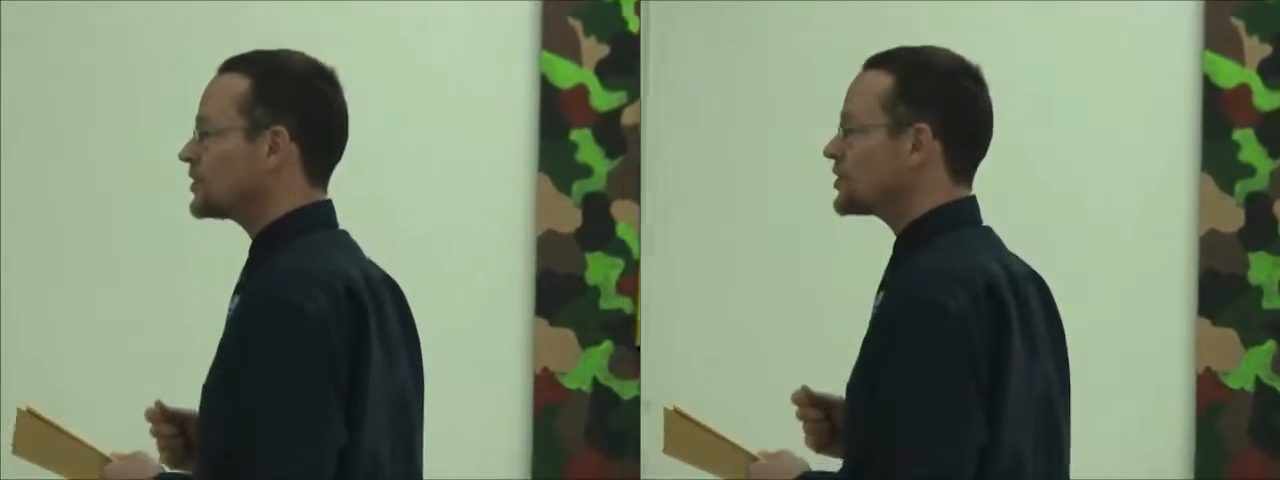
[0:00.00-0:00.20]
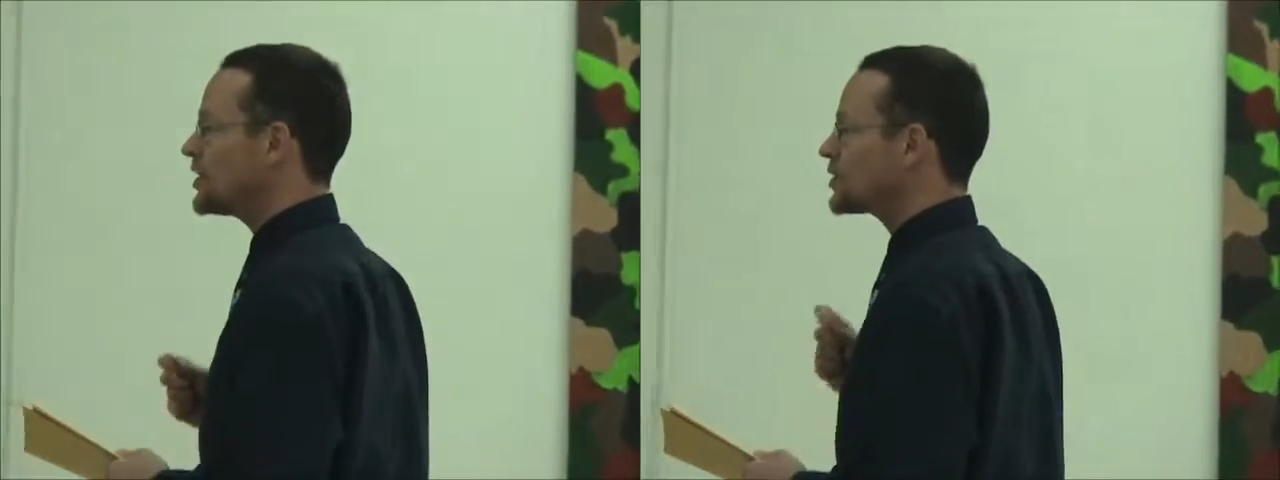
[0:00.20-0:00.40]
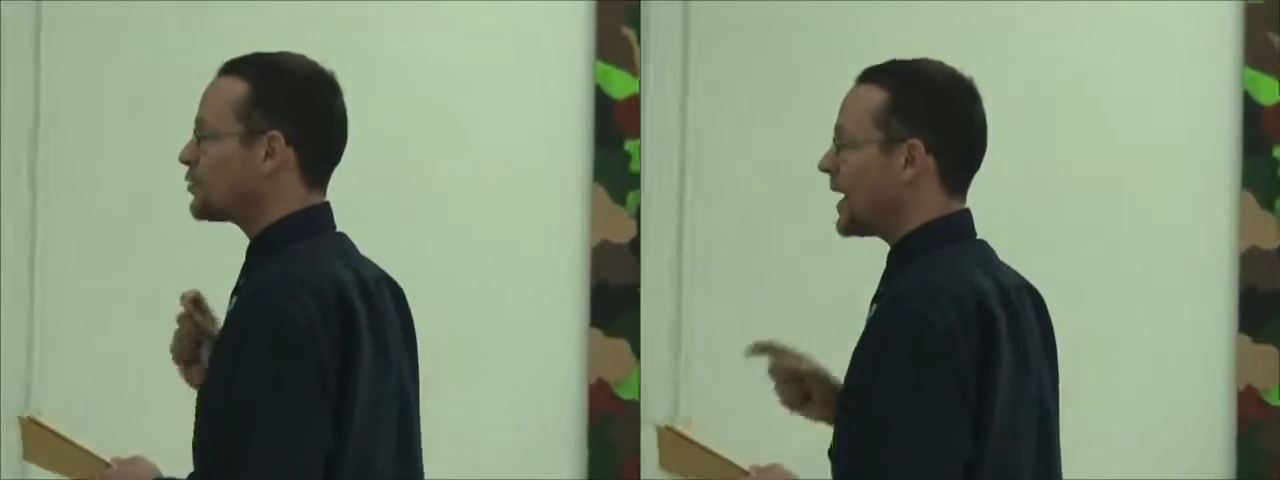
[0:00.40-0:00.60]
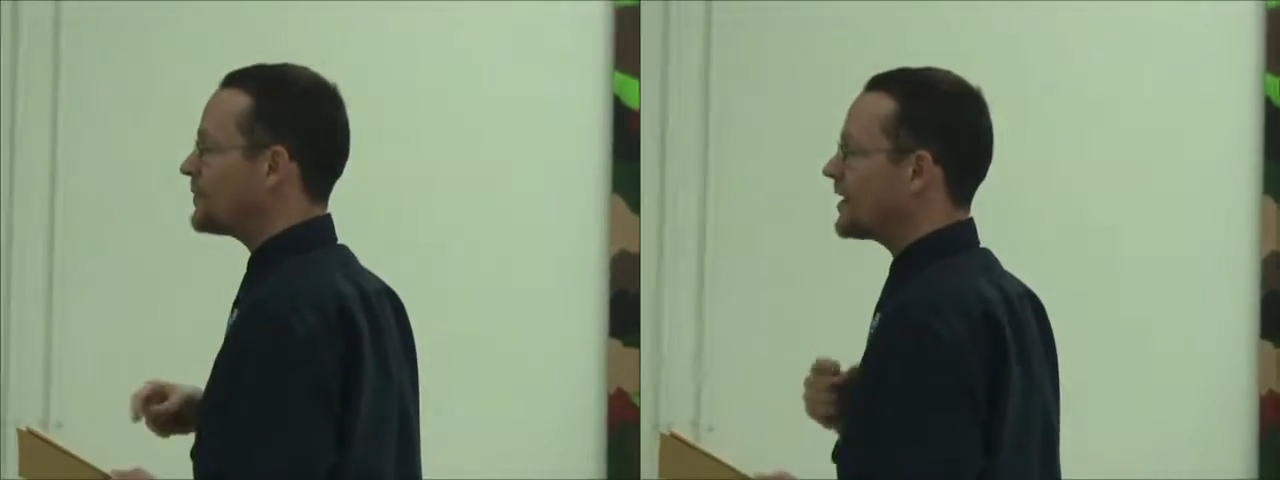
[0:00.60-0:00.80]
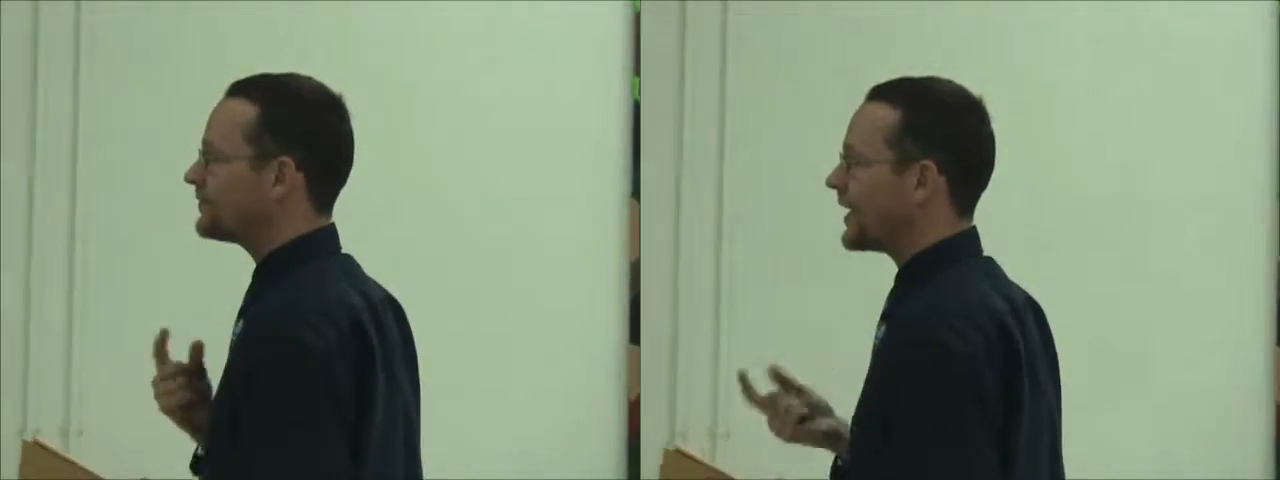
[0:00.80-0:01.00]
she
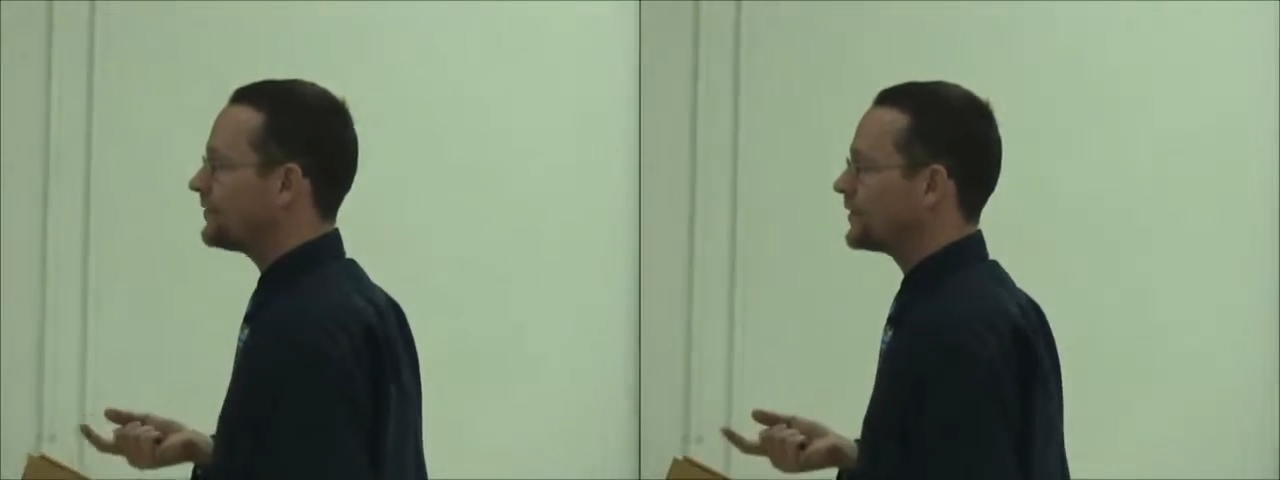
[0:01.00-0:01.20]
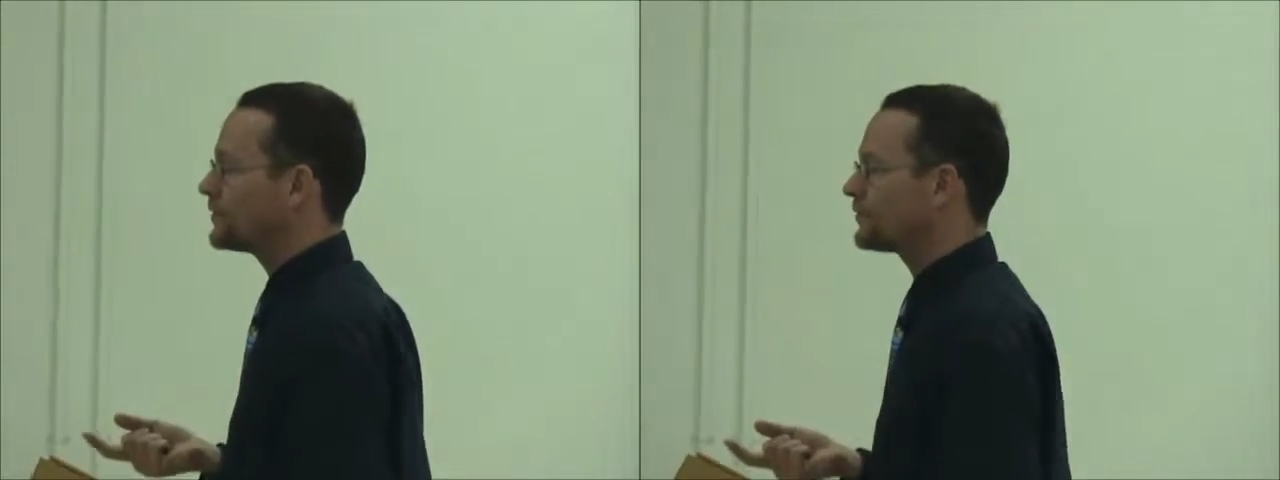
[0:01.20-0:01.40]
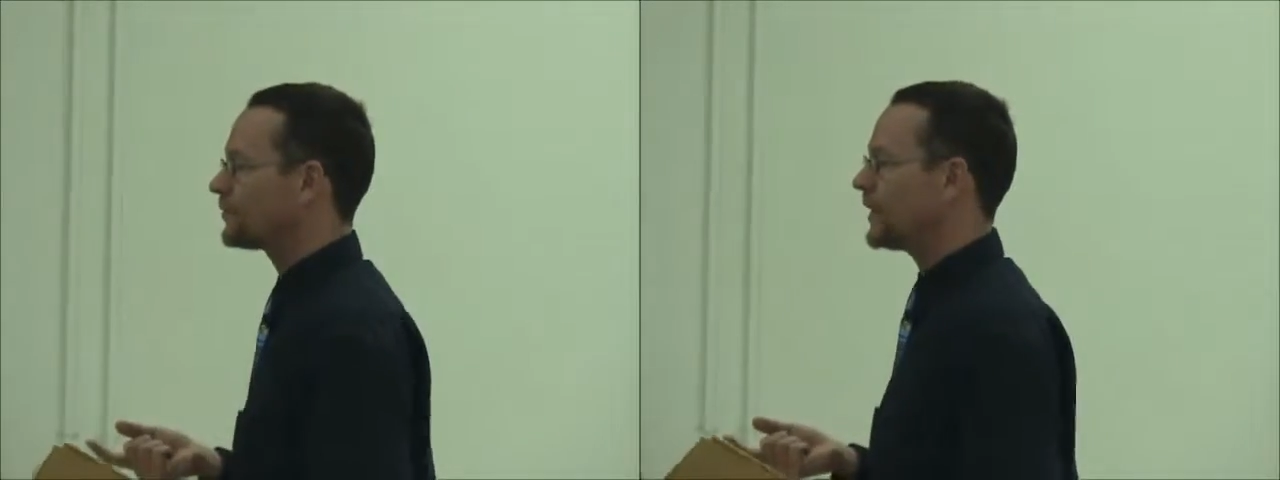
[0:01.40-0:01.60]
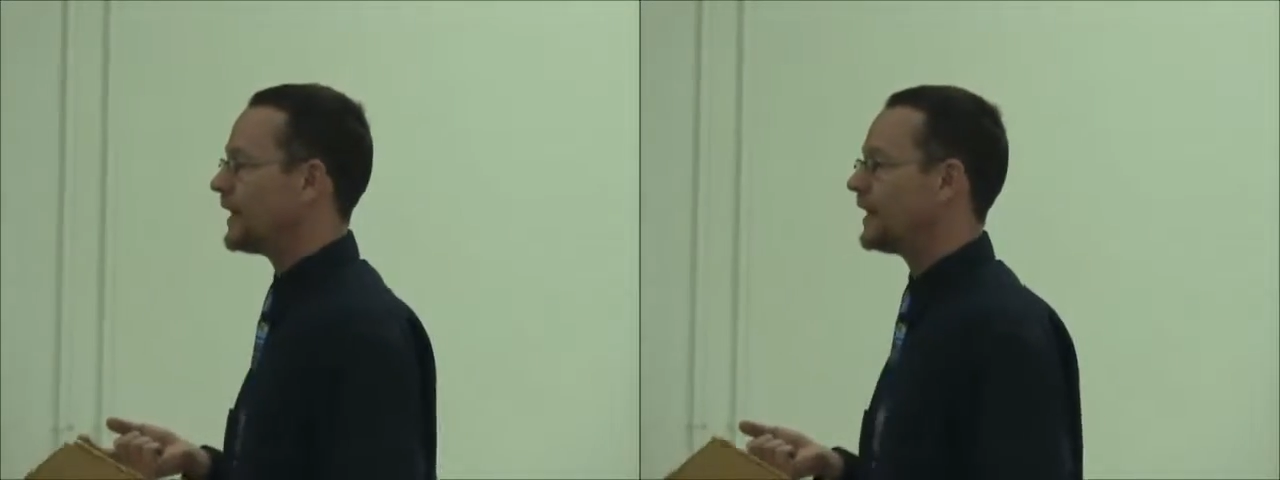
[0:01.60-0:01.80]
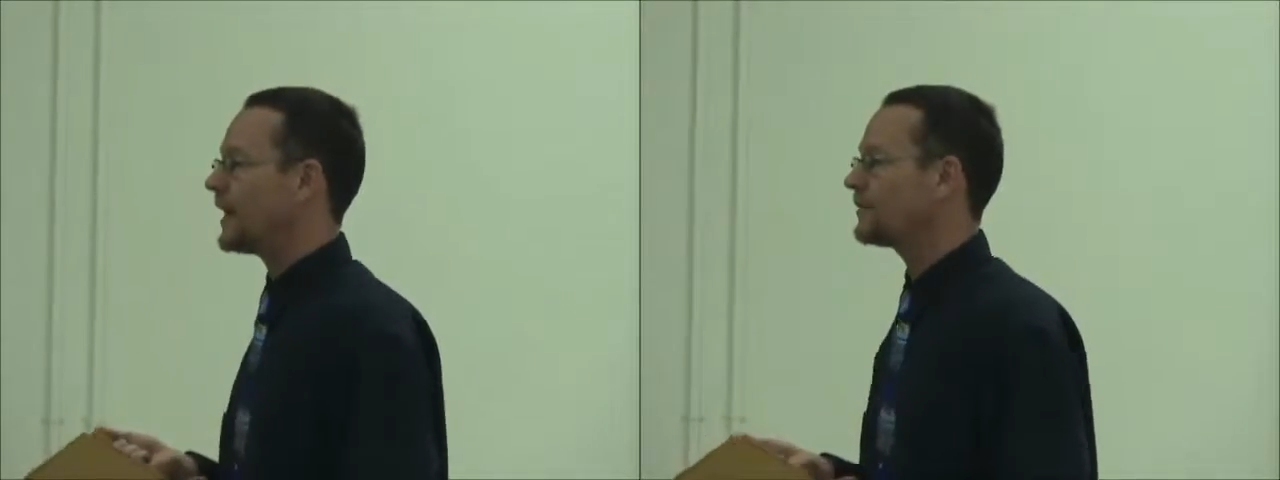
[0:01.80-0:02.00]
swam that 500 free,